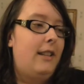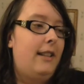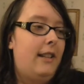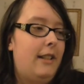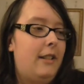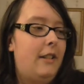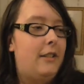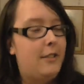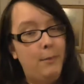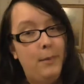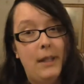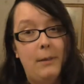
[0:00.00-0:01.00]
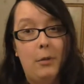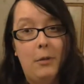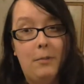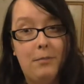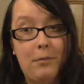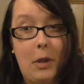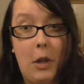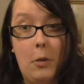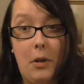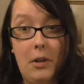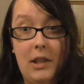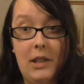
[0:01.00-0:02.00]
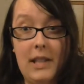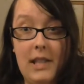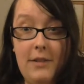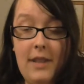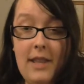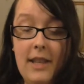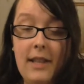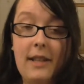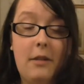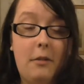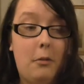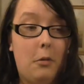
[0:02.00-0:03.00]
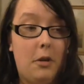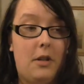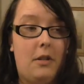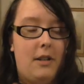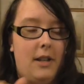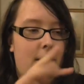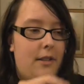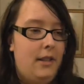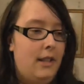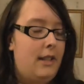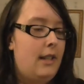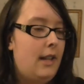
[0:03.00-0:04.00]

loads of people go on the TV there, walking around.